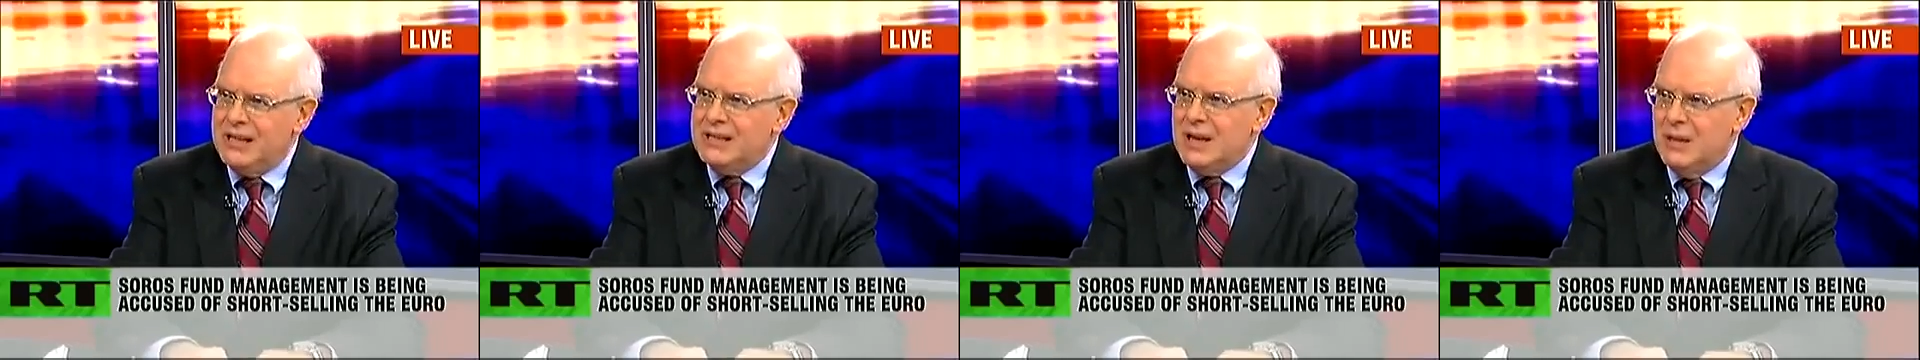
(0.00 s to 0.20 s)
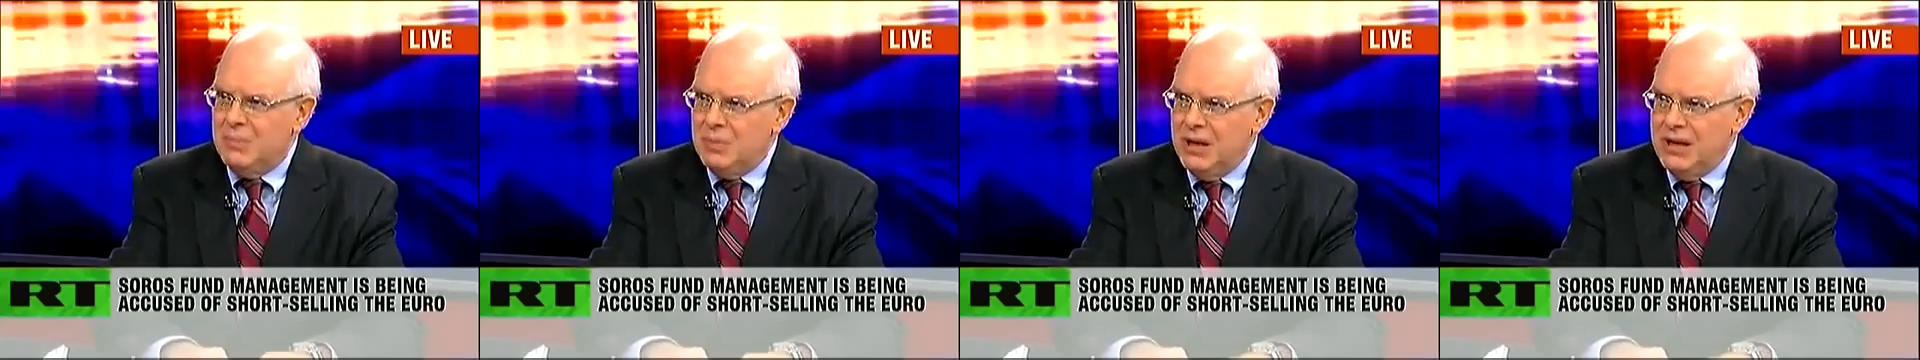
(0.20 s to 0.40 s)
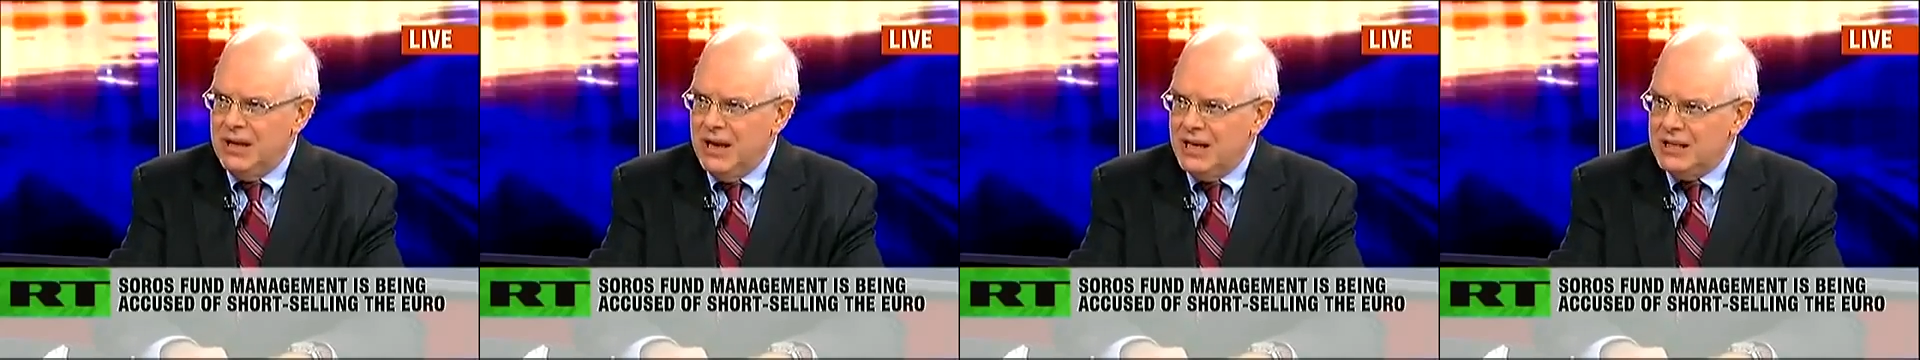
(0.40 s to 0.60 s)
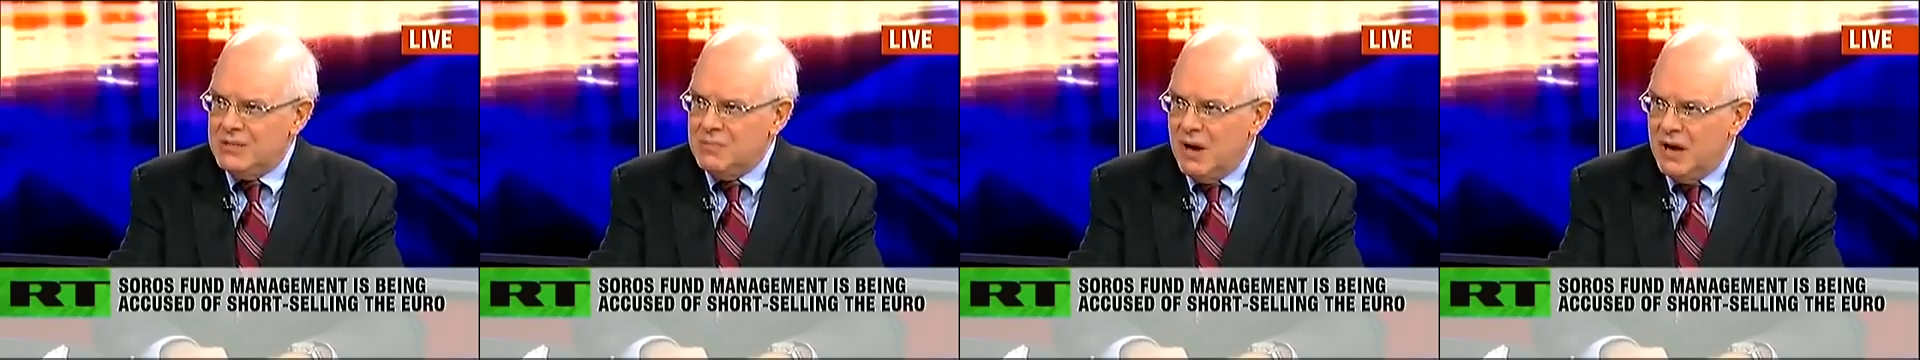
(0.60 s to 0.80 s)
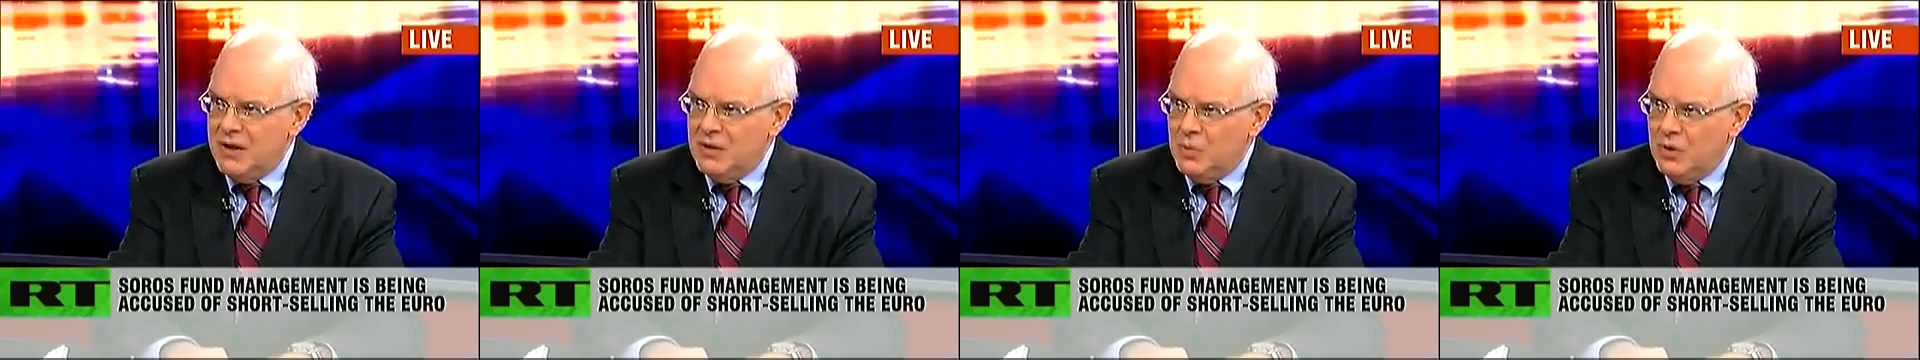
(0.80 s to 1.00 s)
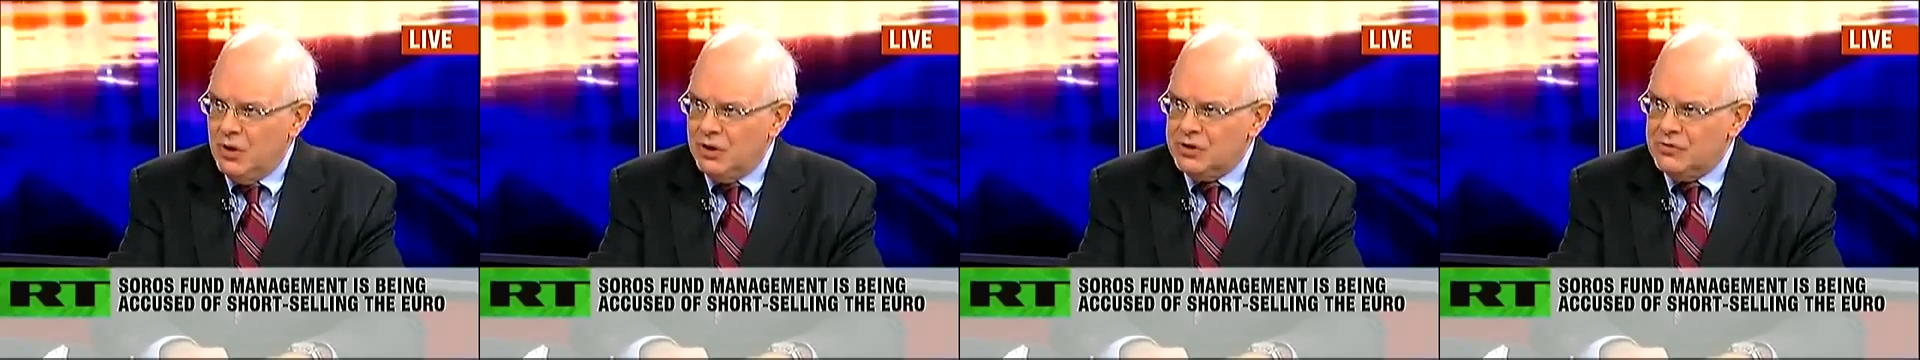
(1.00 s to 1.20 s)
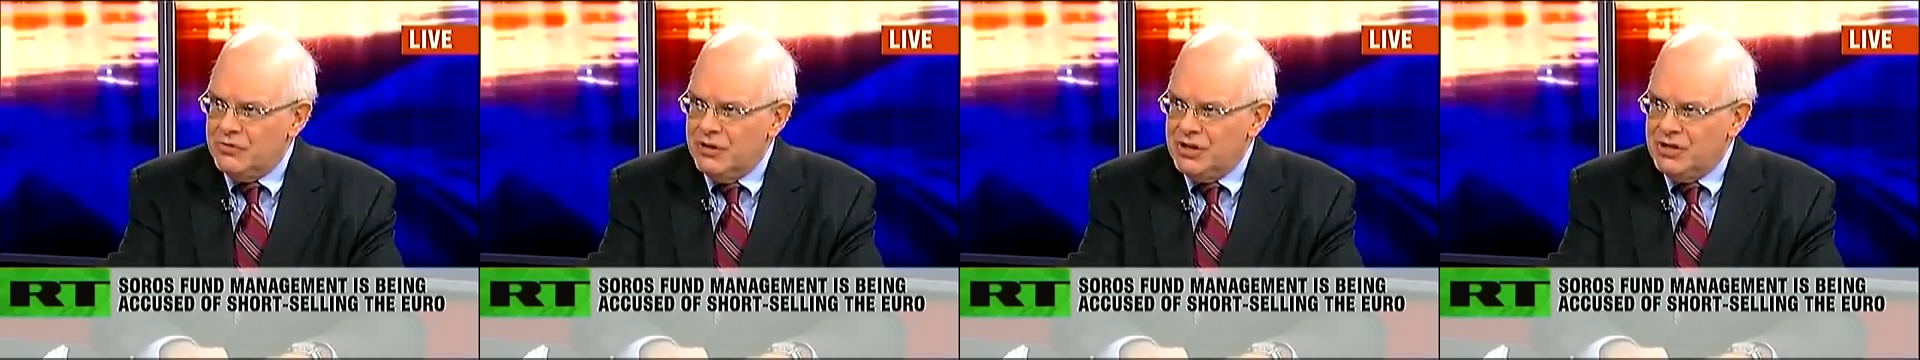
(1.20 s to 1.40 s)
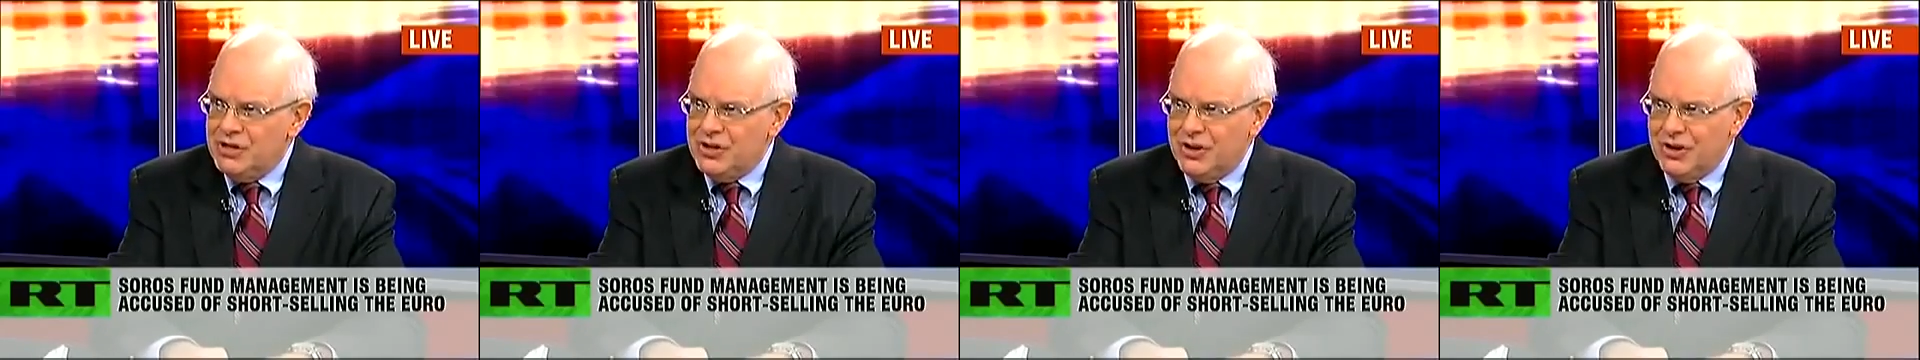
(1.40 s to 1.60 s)
last couple of days by the Wall
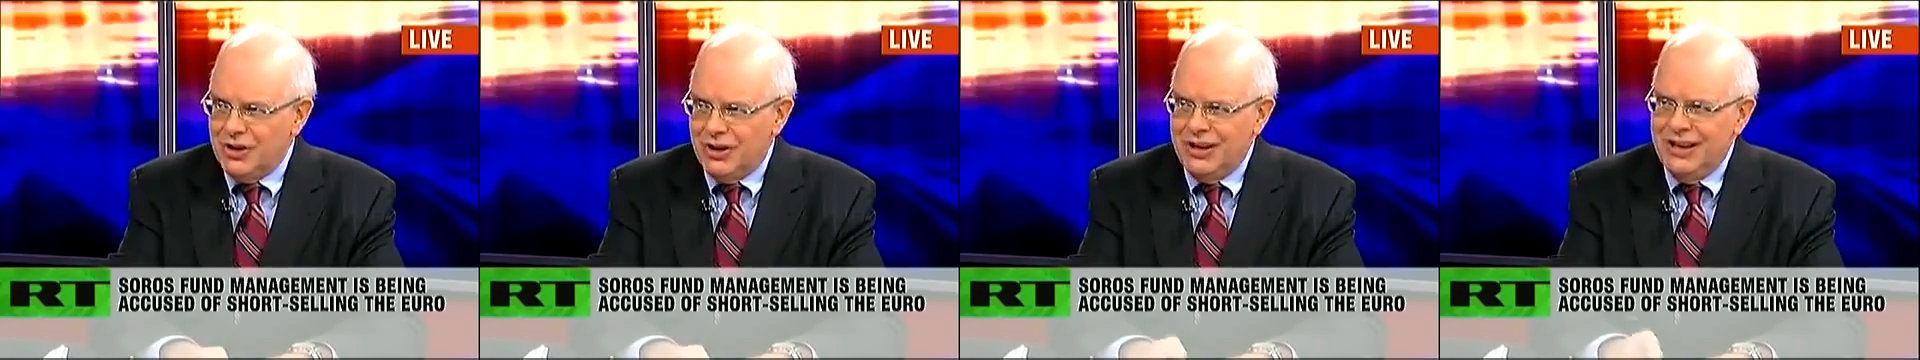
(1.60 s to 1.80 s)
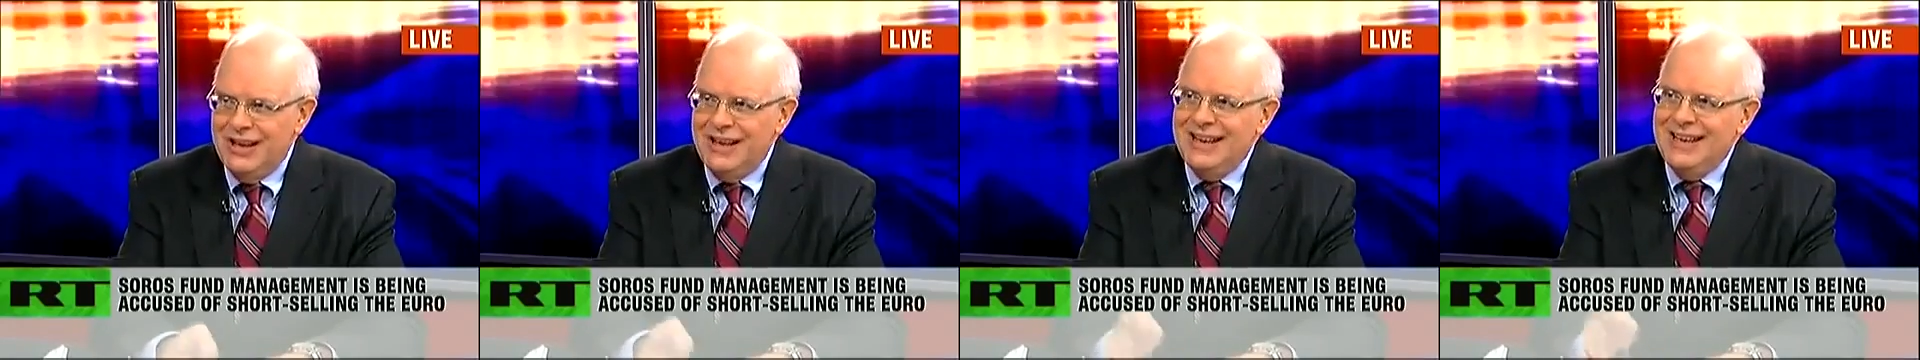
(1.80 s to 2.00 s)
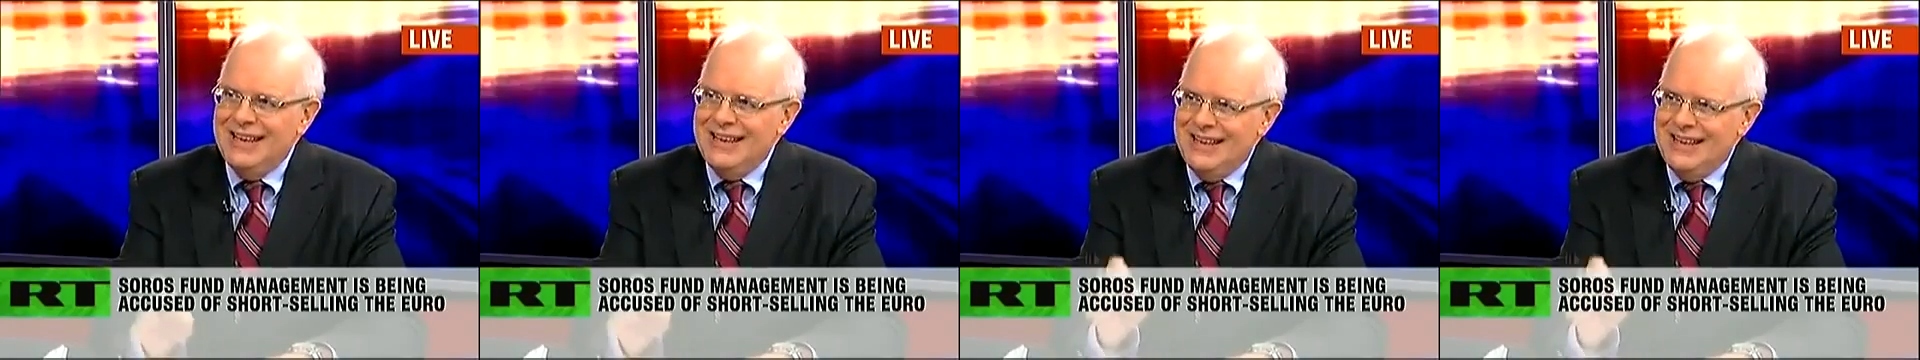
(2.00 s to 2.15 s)
Street Journal